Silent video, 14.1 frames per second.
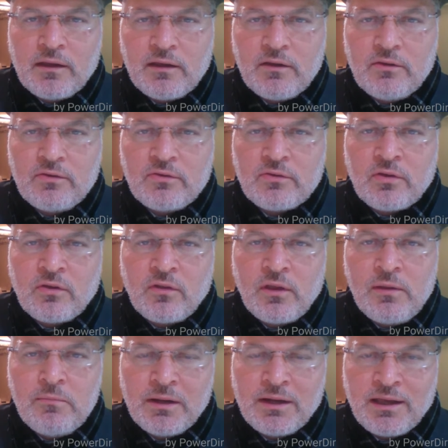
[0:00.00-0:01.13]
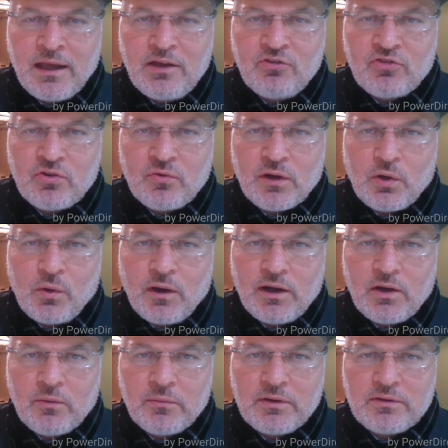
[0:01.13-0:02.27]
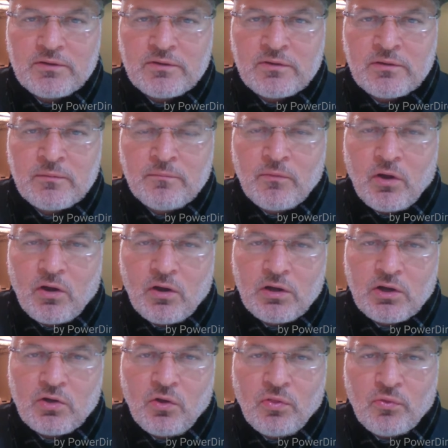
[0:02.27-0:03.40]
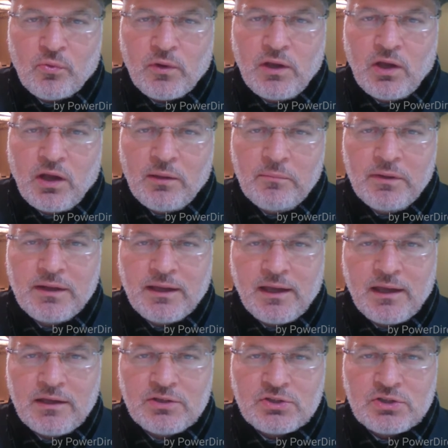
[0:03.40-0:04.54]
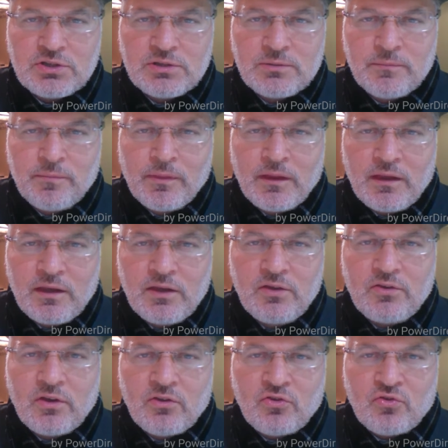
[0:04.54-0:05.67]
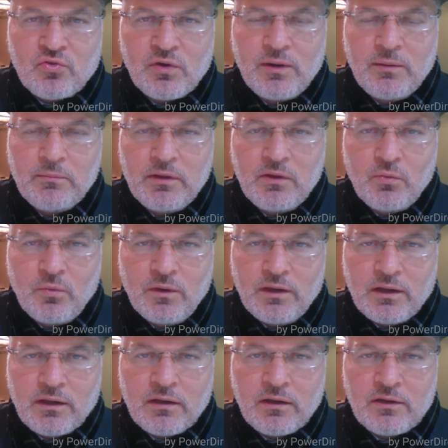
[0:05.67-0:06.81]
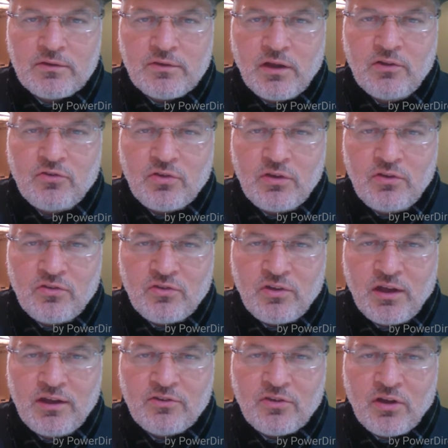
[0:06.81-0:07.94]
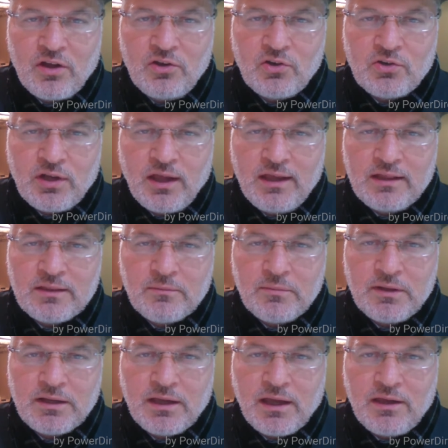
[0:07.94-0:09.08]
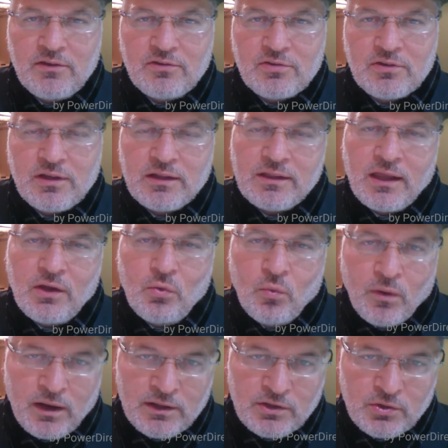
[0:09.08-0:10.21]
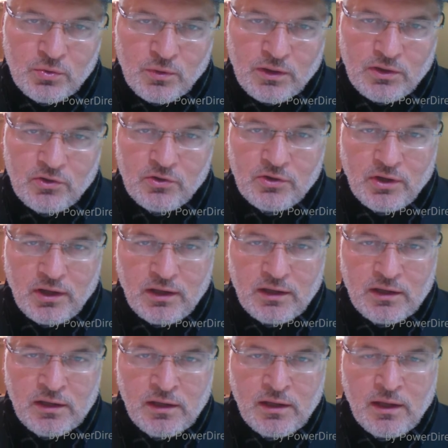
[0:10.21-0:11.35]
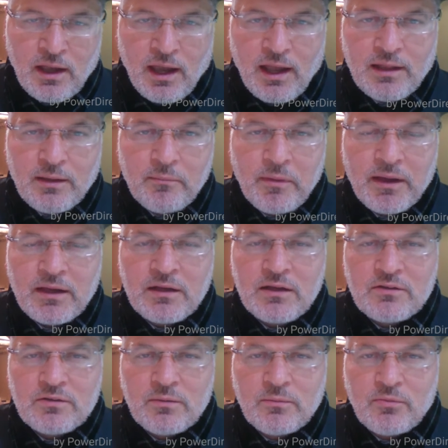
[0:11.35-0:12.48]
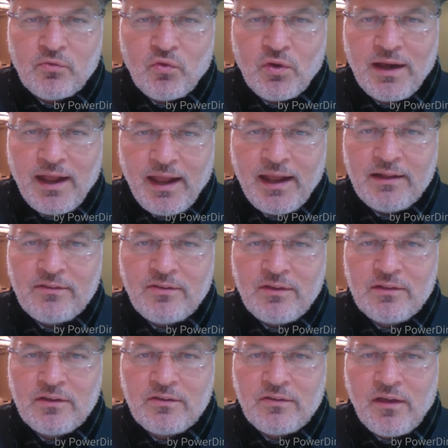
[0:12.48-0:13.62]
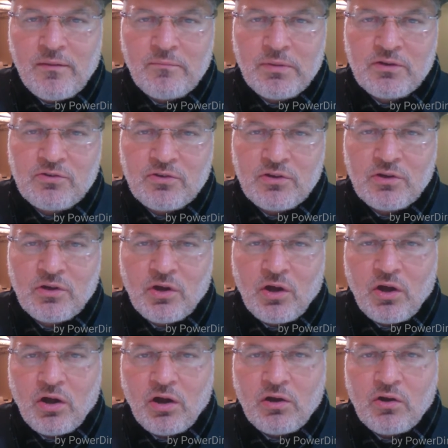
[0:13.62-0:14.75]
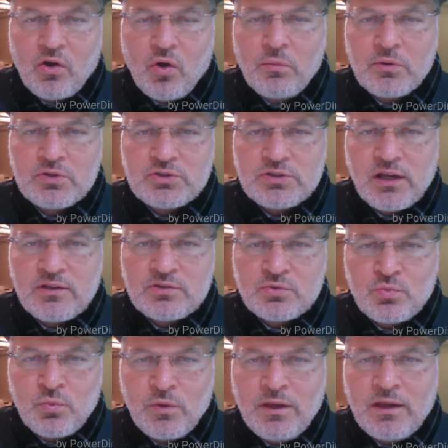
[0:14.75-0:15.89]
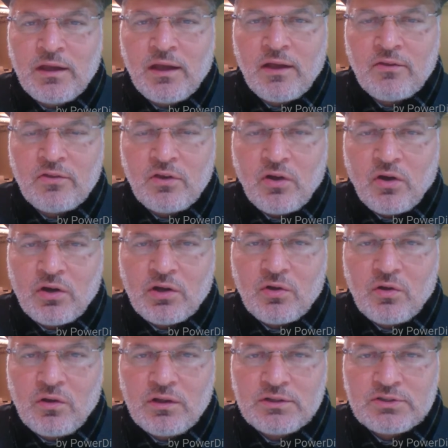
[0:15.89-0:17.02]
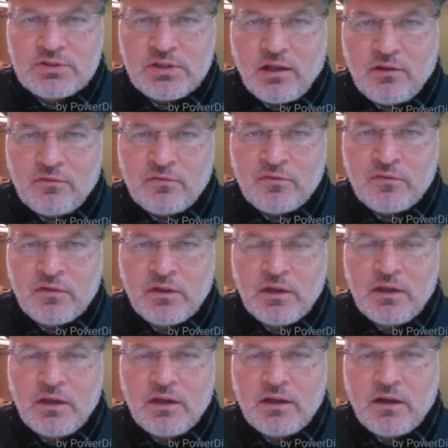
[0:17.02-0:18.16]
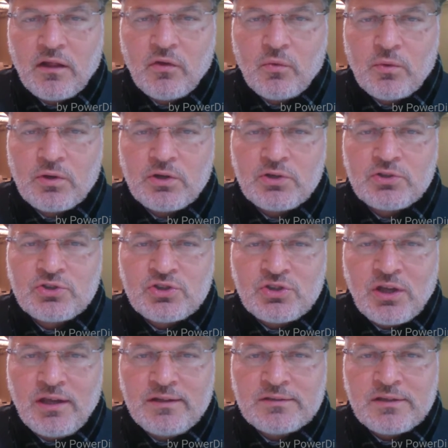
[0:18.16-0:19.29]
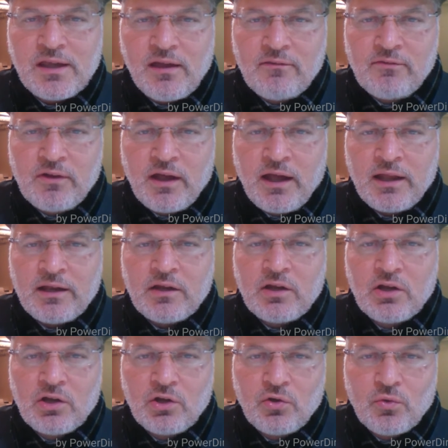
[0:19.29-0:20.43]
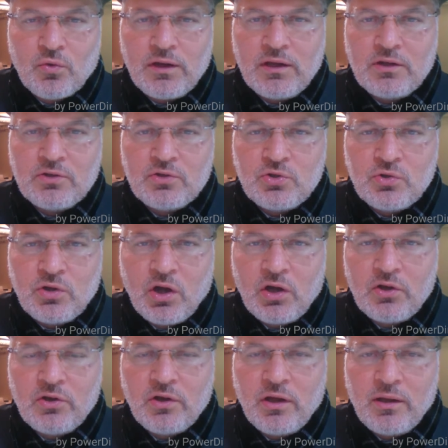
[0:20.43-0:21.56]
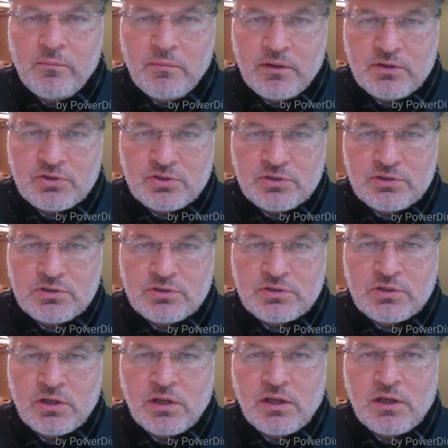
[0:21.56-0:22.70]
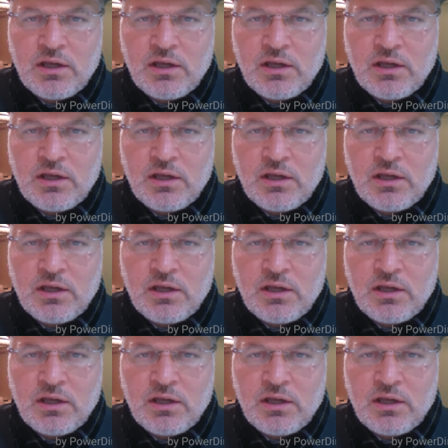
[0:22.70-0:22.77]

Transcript: is the mitigation requirements. Article 3 on mitigation is extremely weak. Essentially, states undertake the mitigation that they want to undertake, and the mechanisms for enhancing this ambition are almost as weak as the article itself. In other words, states have not agreed to cut emissions